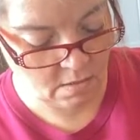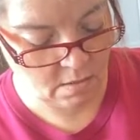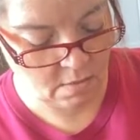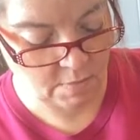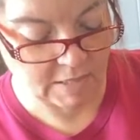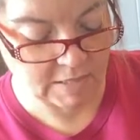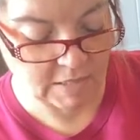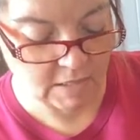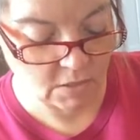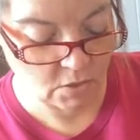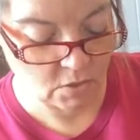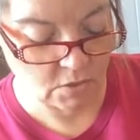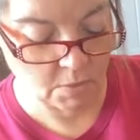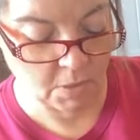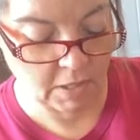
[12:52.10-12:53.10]
did do
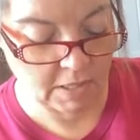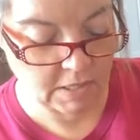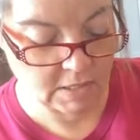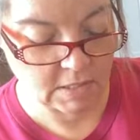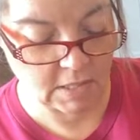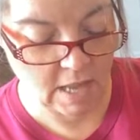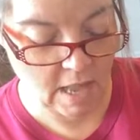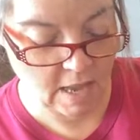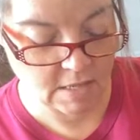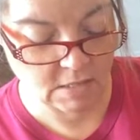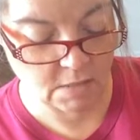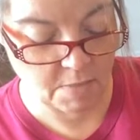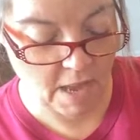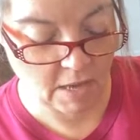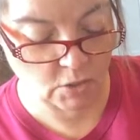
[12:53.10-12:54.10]
some cleaning today, some
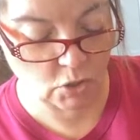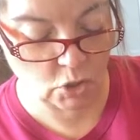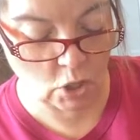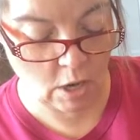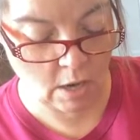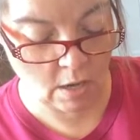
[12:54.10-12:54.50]
extra